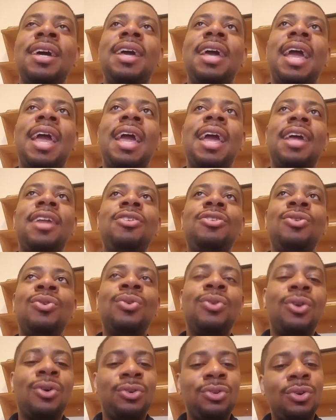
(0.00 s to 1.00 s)
And, you
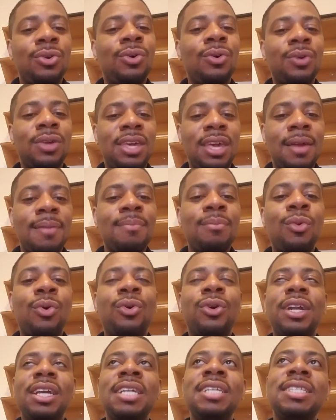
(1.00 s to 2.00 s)
know, you'll get
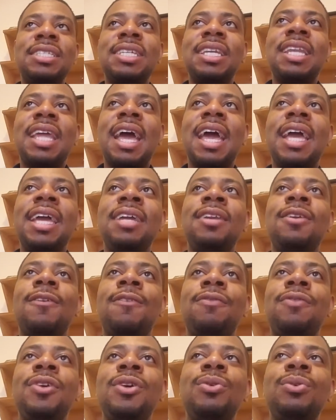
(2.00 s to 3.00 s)
more into that in the
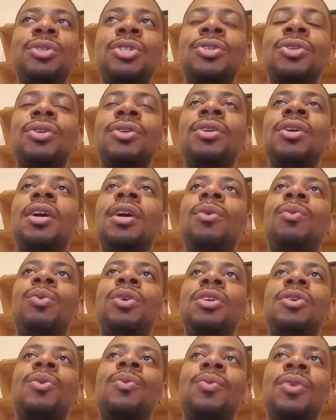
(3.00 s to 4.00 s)
future
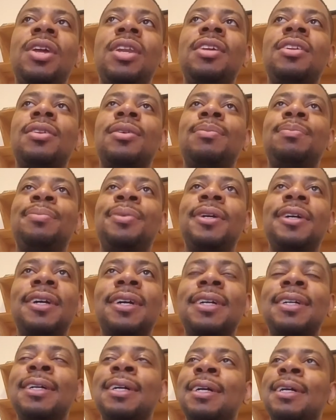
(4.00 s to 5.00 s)
when you're reading the
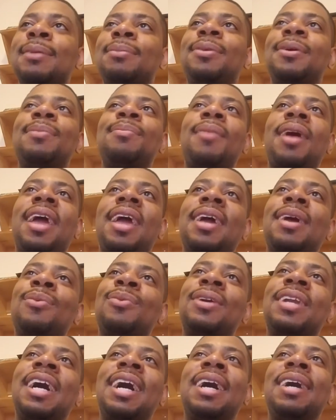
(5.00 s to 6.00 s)
book. But man,
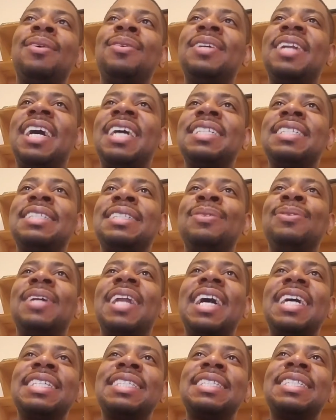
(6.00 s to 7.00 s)
when
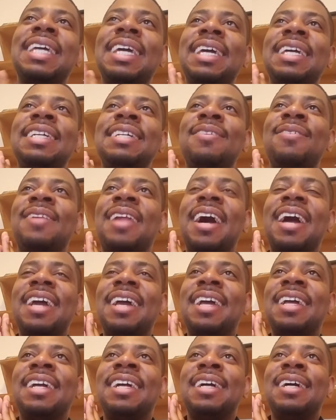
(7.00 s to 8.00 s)
I say,
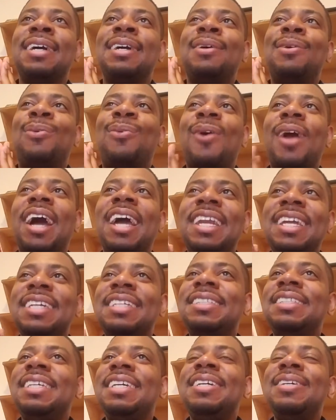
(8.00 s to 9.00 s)
like,
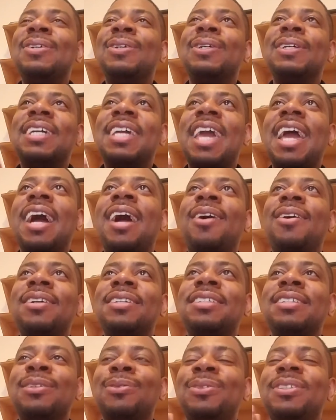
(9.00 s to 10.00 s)
writing Dior
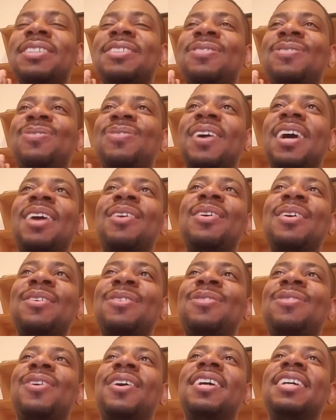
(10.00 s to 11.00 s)
character was very
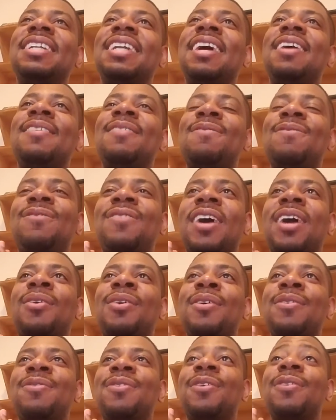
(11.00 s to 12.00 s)
fun and
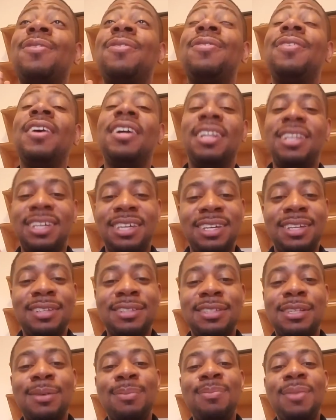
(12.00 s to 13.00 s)
very fulfilling
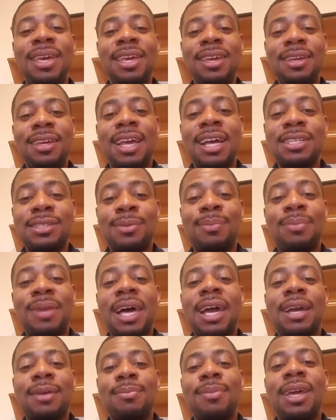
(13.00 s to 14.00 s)
to me as a
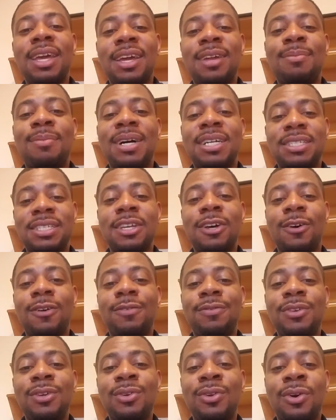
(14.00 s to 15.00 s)
black man myself,
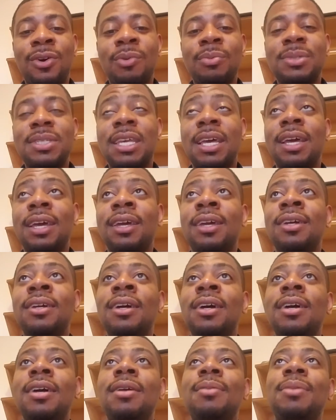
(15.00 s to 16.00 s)
you know what I'm saying?
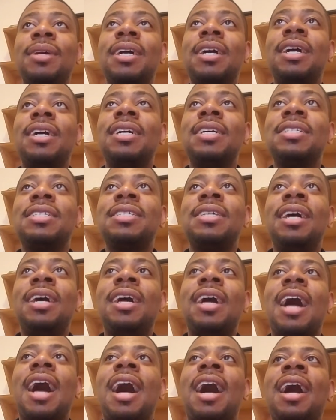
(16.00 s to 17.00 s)
Because
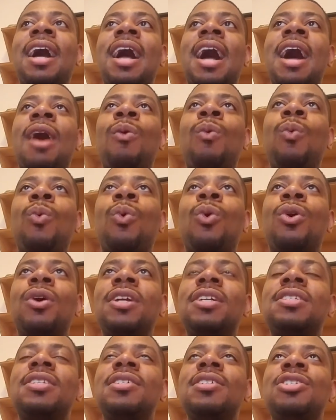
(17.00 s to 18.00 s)
I
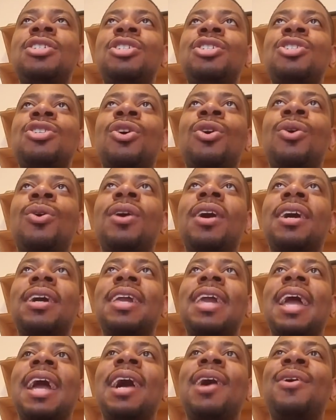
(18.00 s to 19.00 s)
wanted to show a
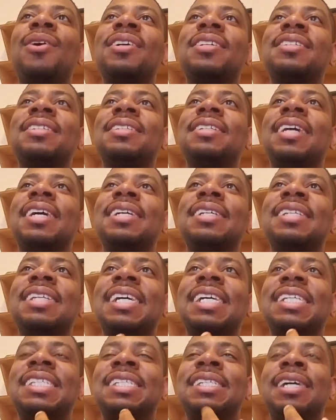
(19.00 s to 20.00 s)
character
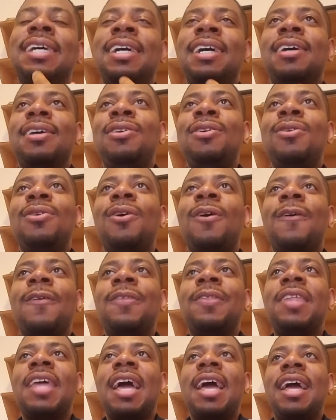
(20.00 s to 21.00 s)
that's, you
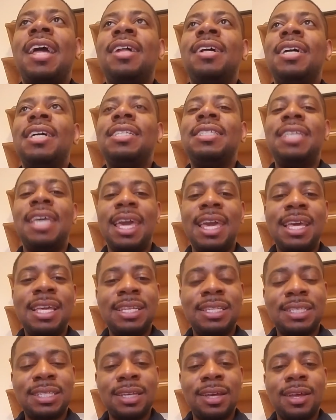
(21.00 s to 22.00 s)
know, that
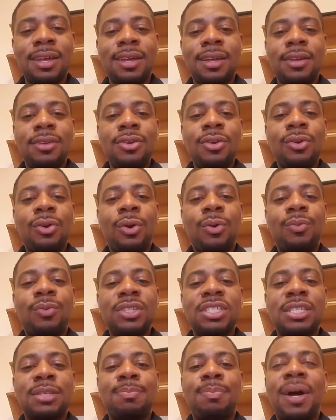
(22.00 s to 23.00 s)
takes, you know,
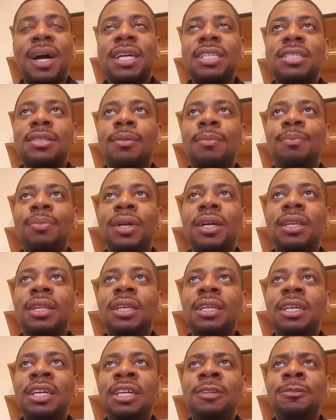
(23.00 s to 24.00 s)

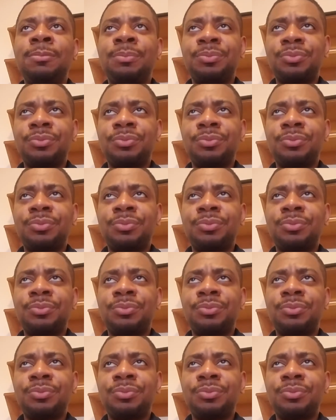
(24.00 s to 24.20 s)
responsibility,